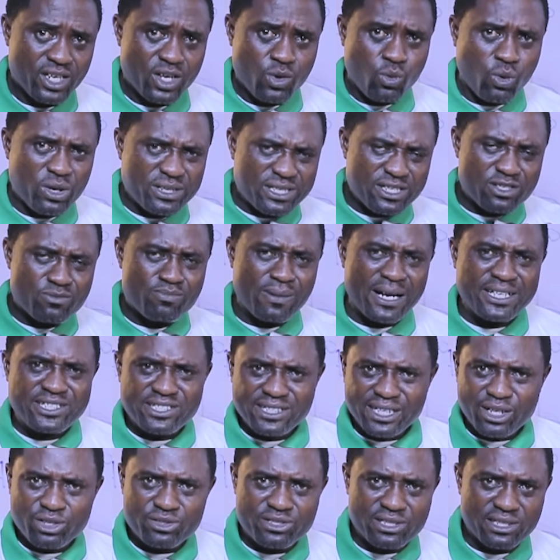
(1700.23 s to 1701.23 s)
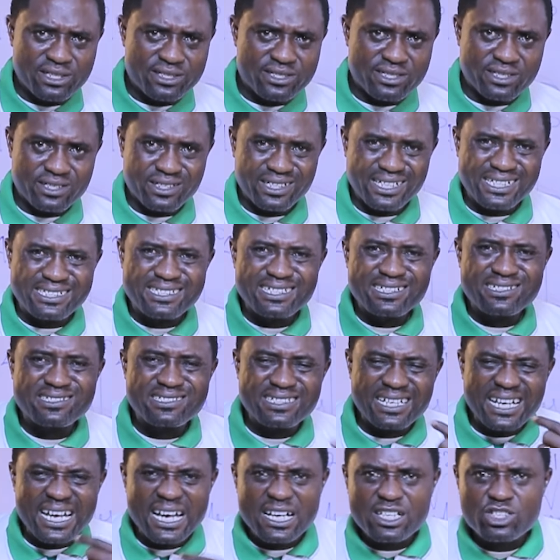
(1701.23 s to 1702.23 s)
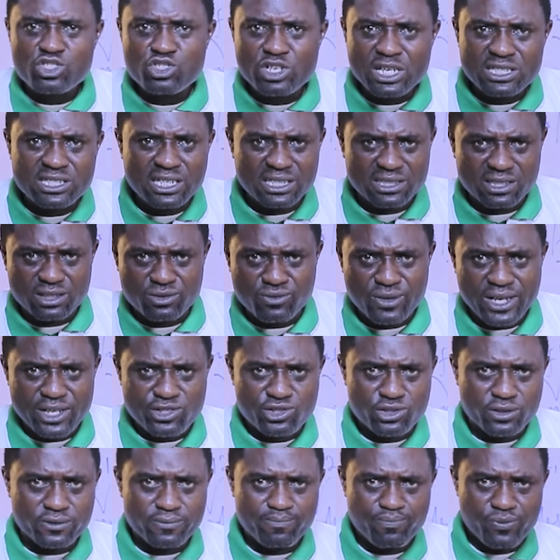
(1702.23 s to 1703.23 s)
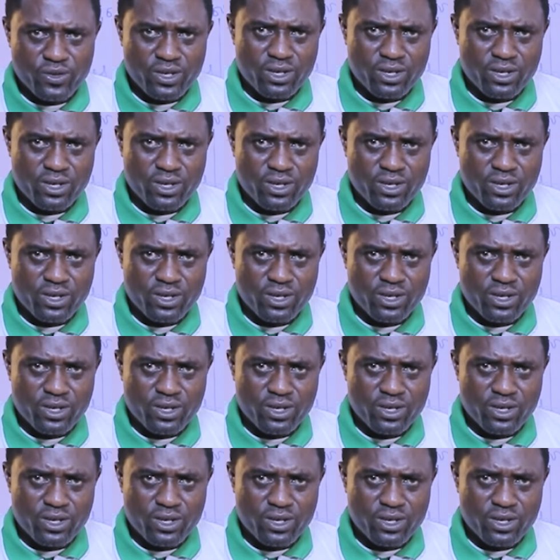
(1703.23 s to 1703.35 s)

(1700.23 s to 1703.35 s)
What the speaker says: What is marginal utility? It is the extra satisfaction